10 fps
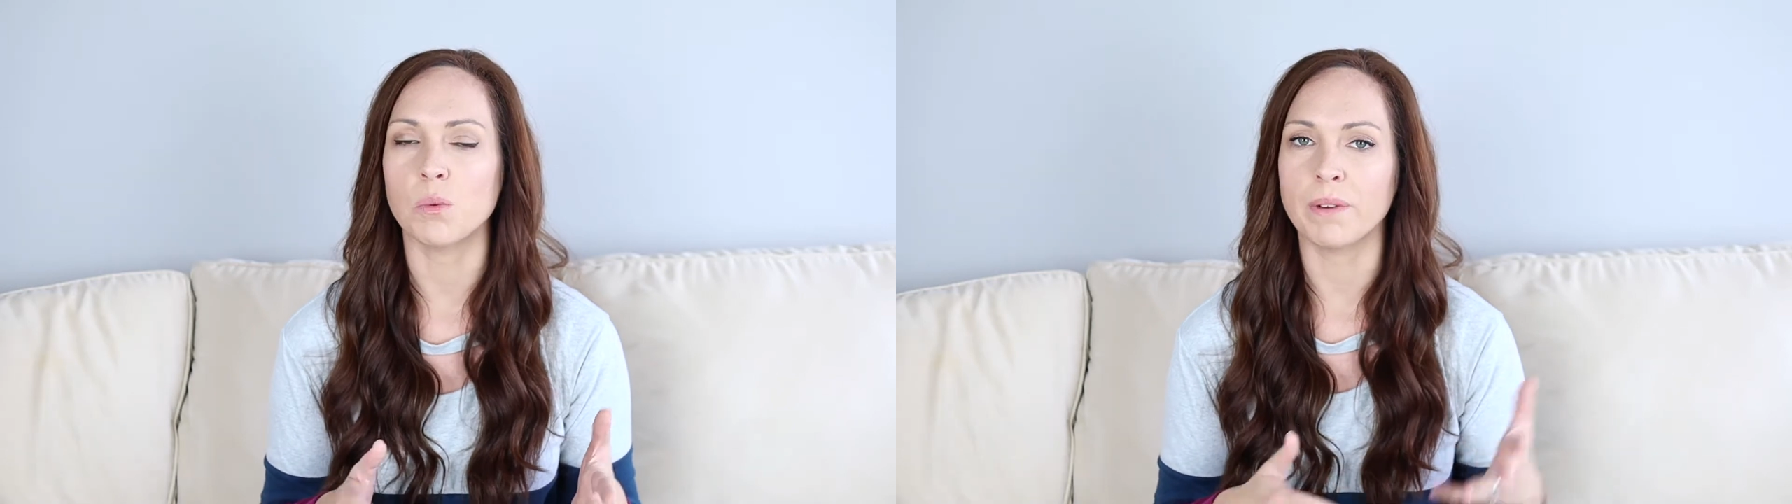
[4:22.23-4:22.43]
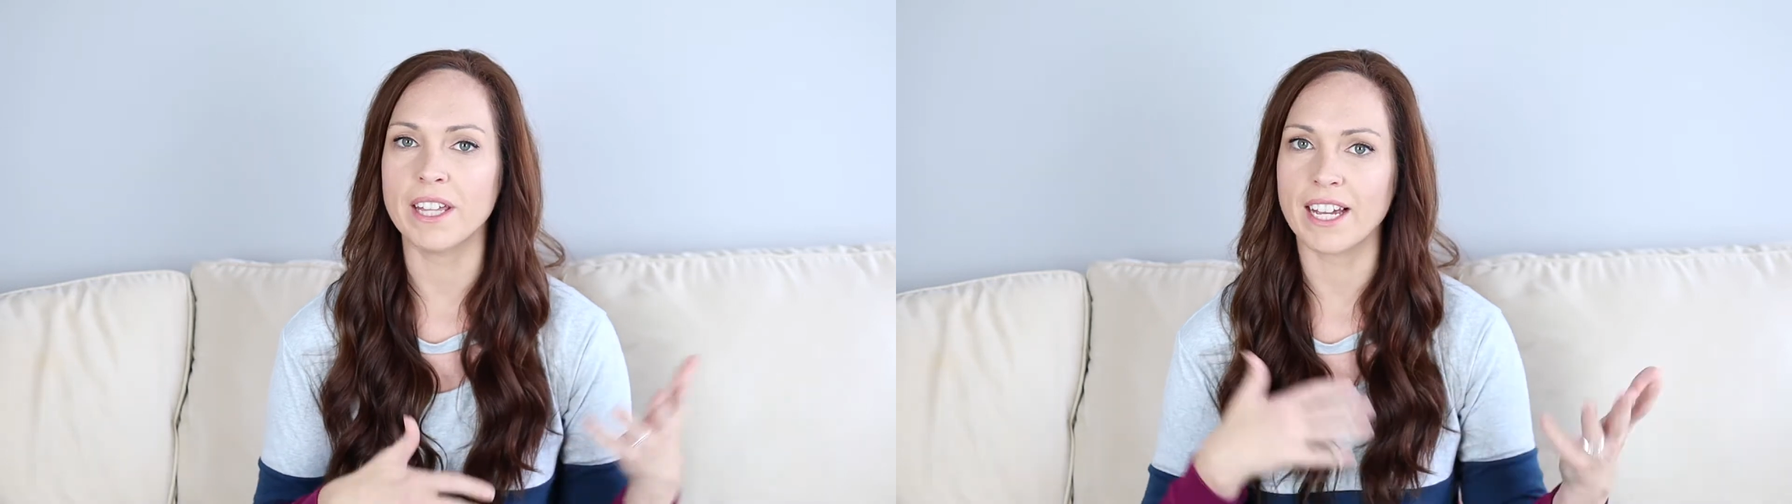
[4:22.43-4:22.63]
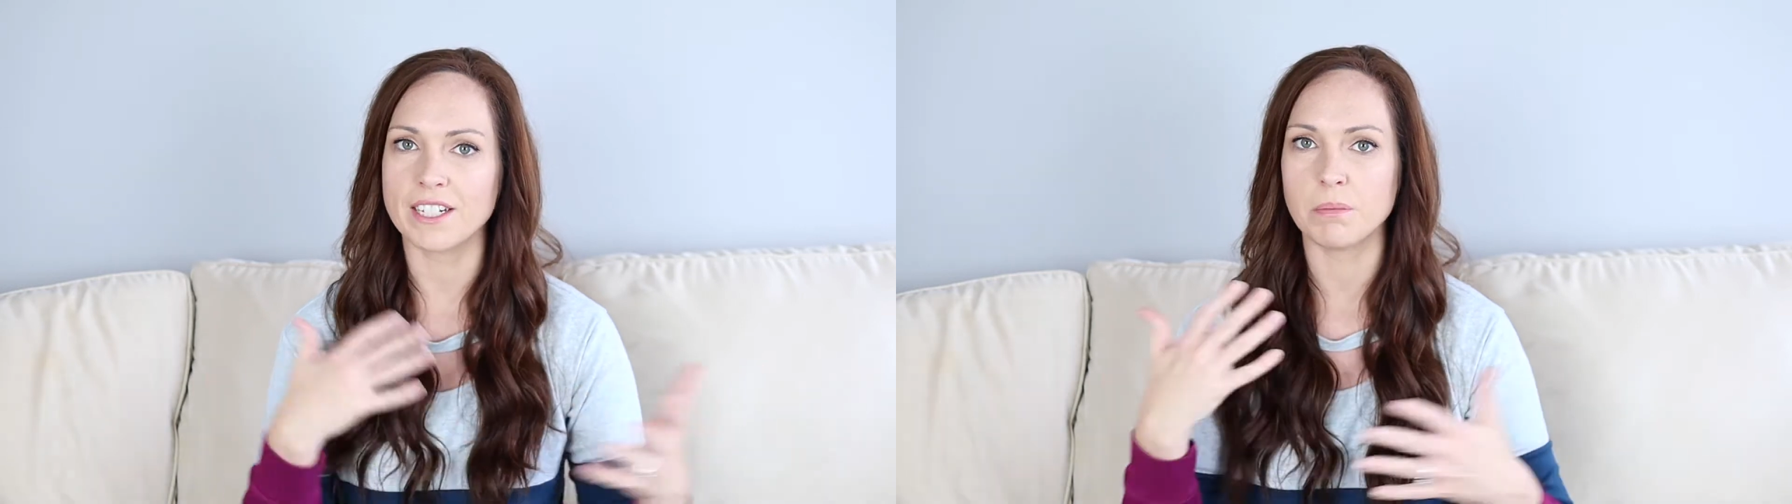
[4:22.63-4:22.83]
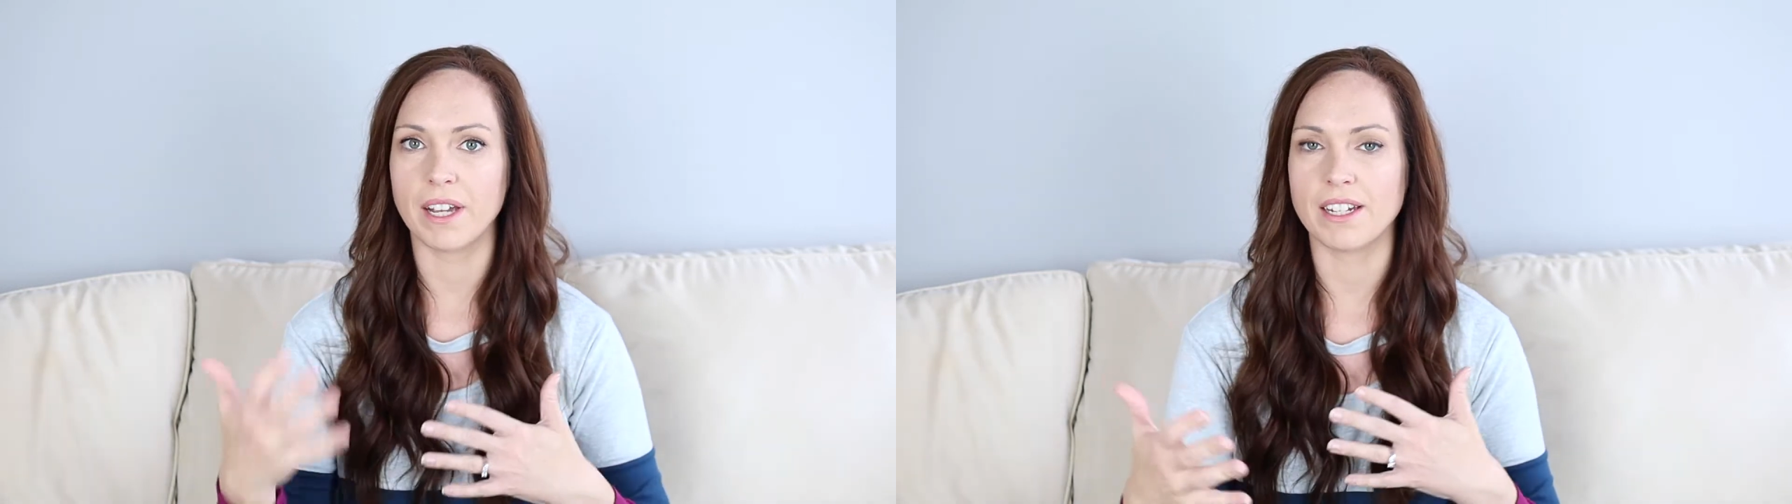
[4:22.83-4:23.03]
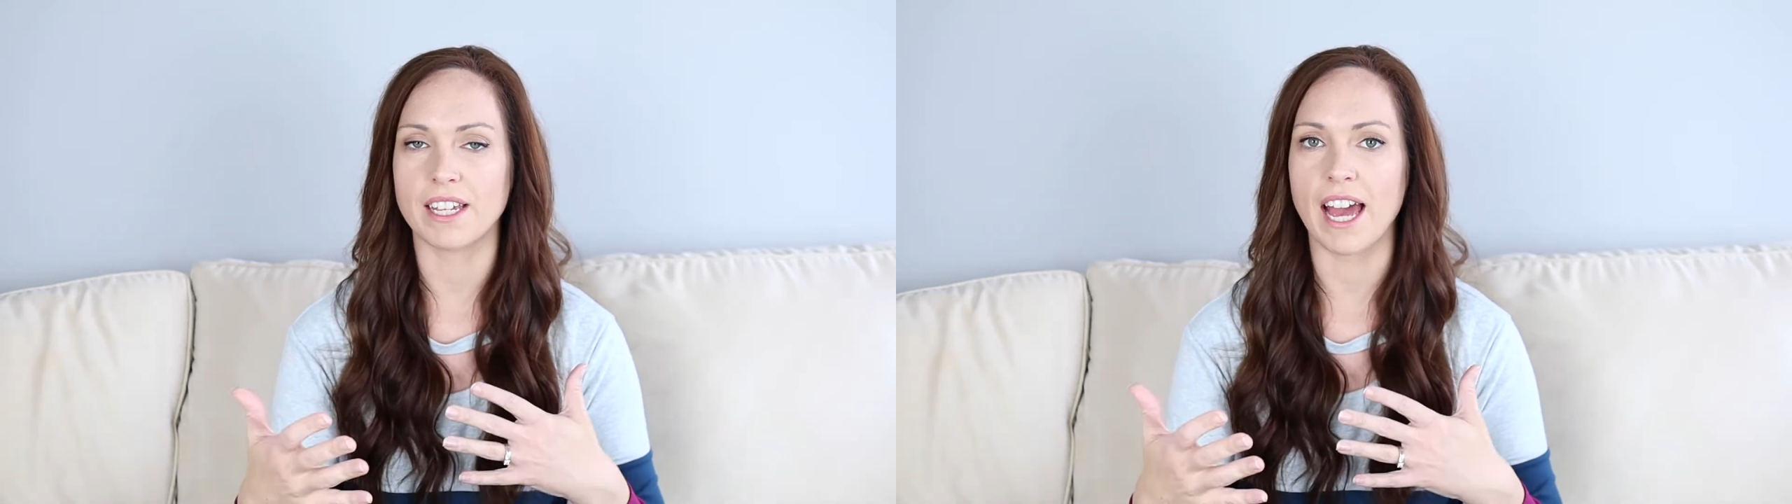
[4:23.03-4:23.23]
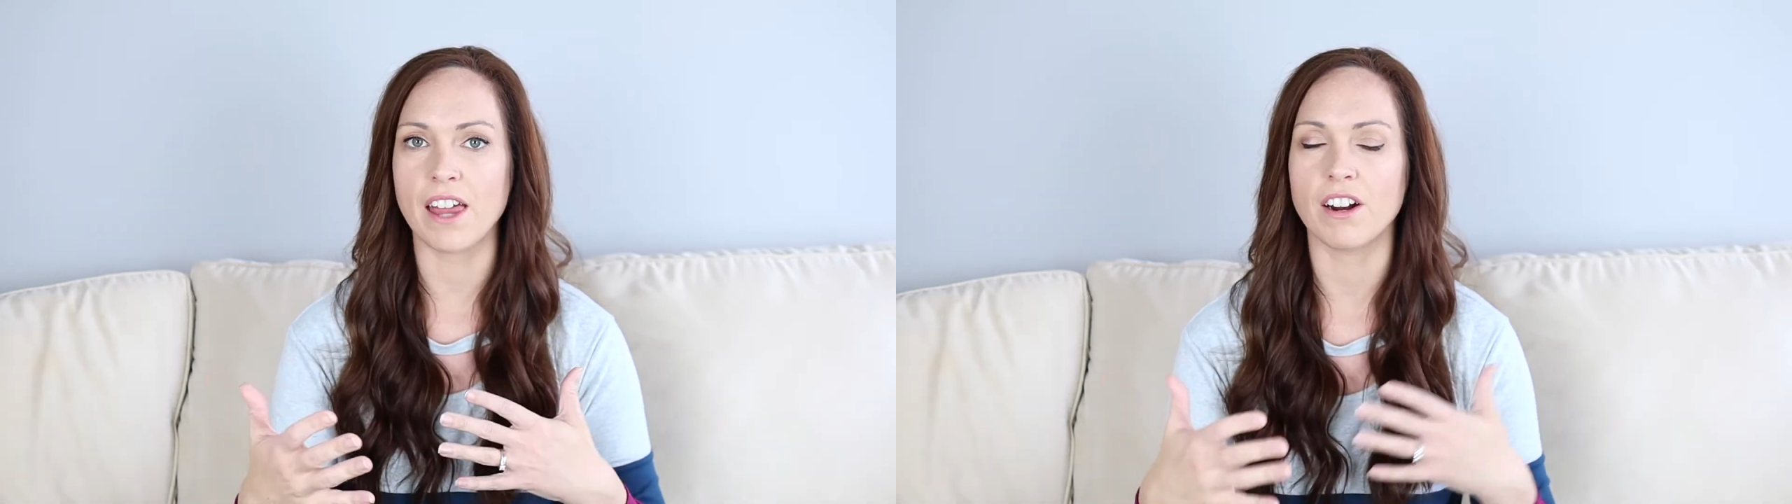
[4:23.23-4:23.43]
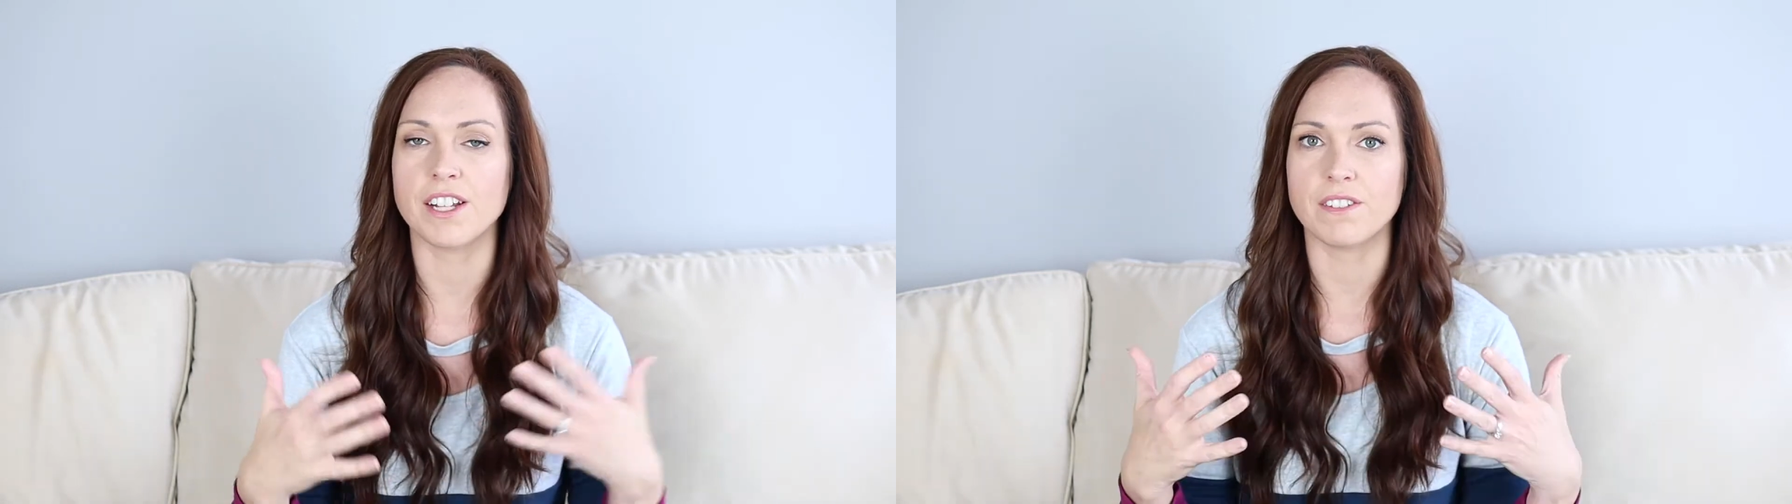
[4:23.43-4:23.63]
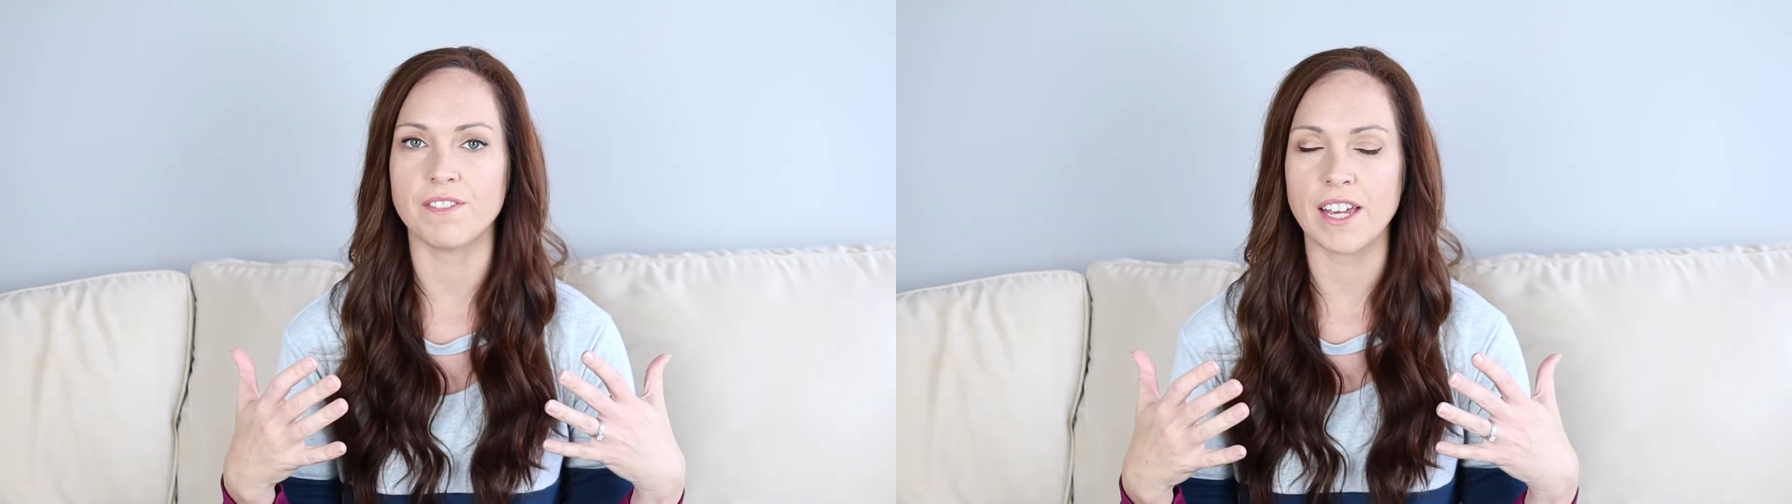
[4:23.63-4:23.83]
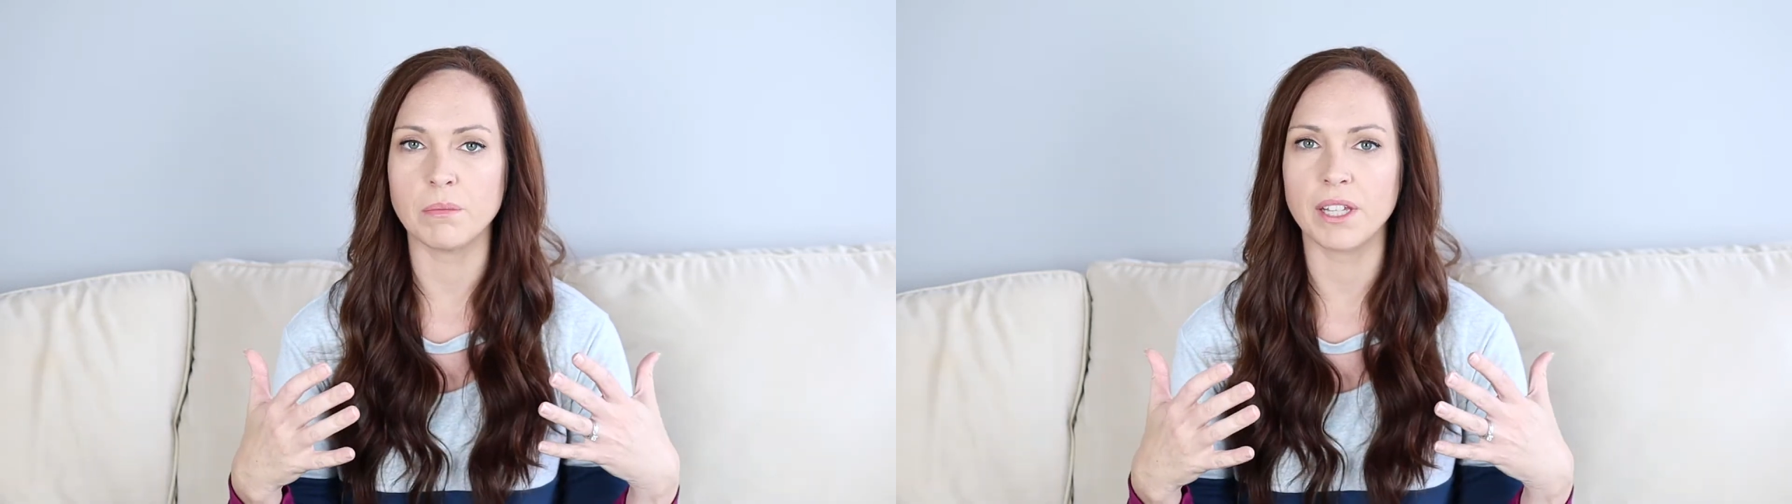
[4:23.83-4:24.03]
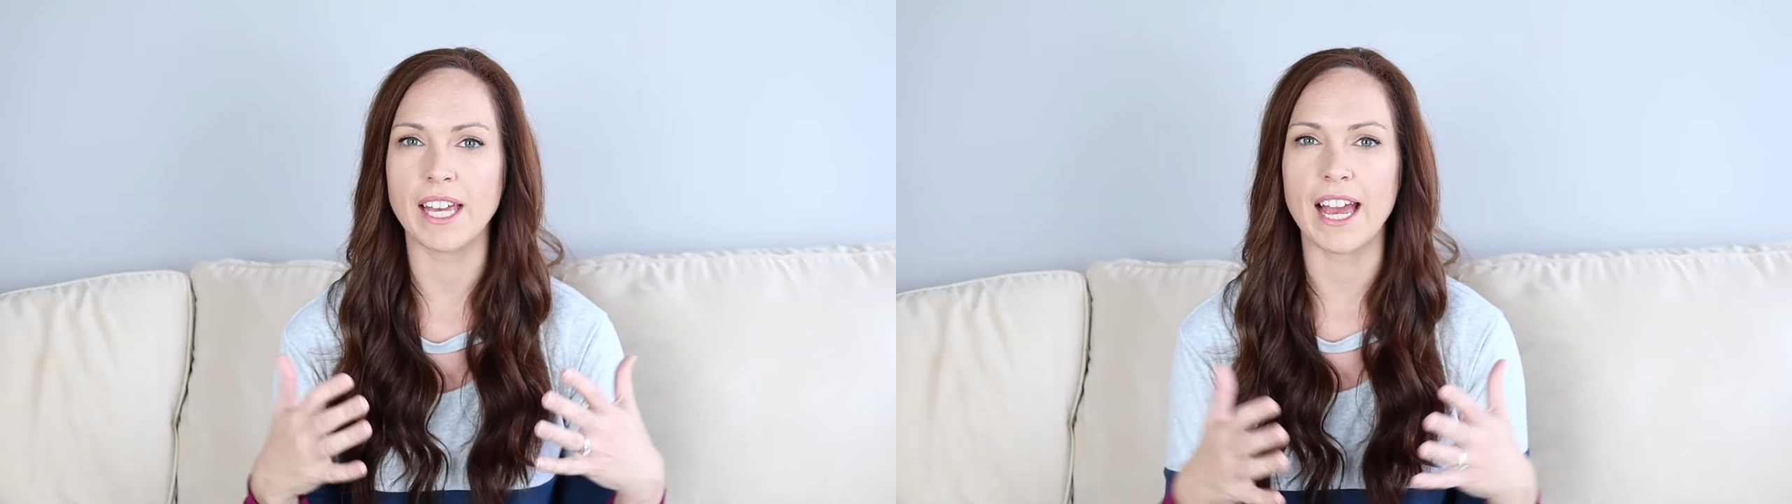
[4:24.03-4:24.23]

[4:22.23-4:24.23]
we like to play together as a family,